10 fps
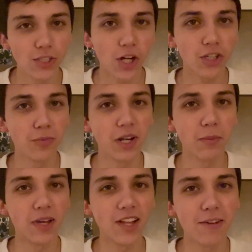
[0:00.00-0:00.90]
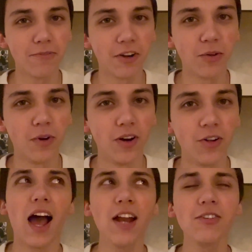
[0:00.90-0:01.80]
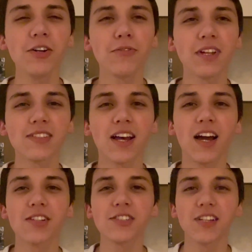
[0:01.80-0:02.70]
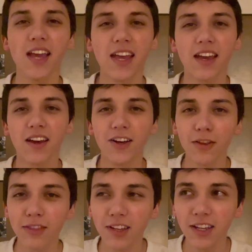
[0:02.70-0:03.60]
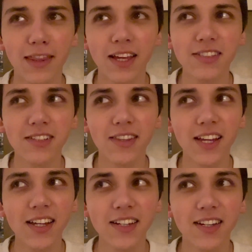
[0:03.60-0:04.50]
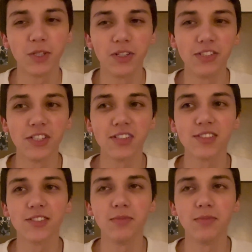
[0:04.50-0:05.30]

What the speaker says: documenting my life very well. I don't know if that's actually a healthy thing to think. You can just